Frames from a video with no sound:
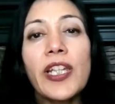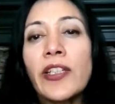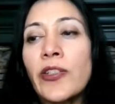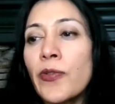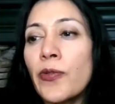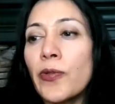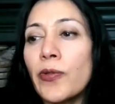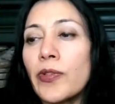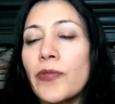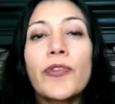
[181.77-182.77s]
the
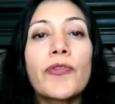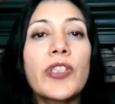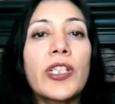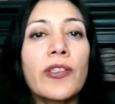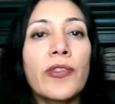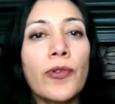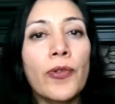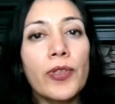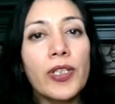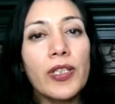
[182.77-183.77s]
10-year-old, the
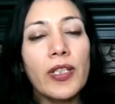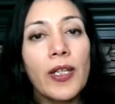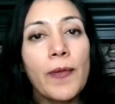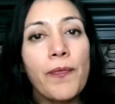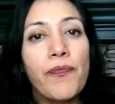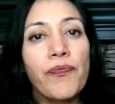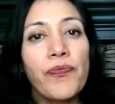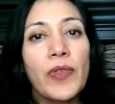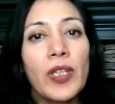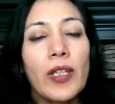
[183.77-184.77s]
15-year-olds
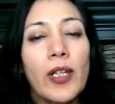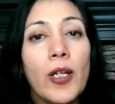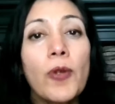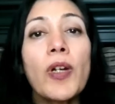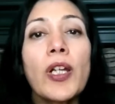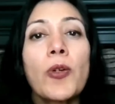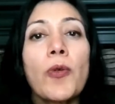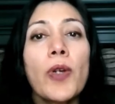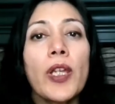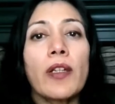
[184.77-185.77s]
who are
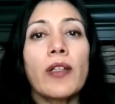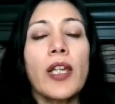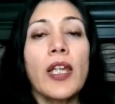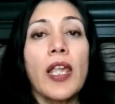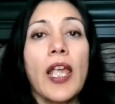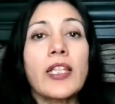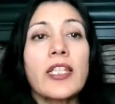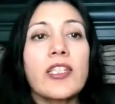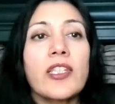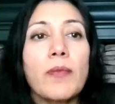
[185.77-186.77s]
going
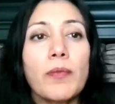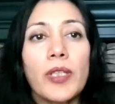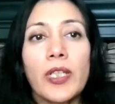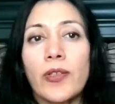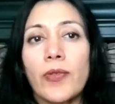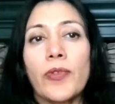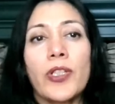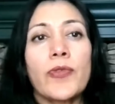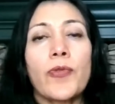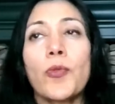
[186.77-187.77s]
and stumbling
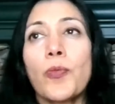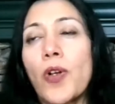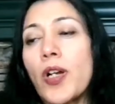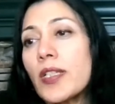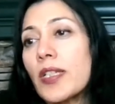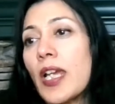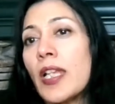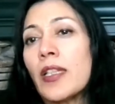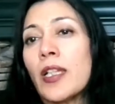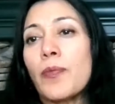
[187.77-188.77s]
through these roadblocks
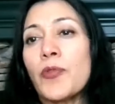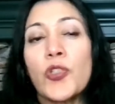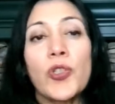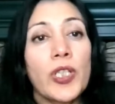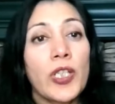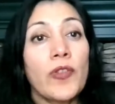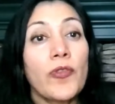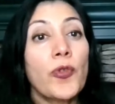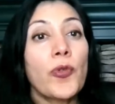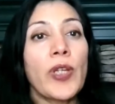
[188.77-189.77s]
in their journey
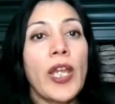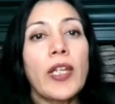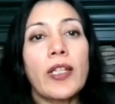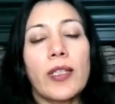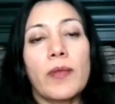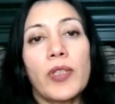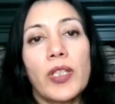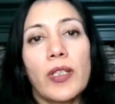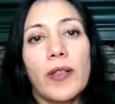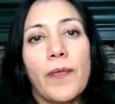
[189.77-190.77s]
of creating
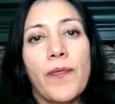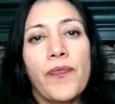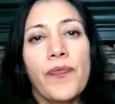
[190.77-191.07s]
something.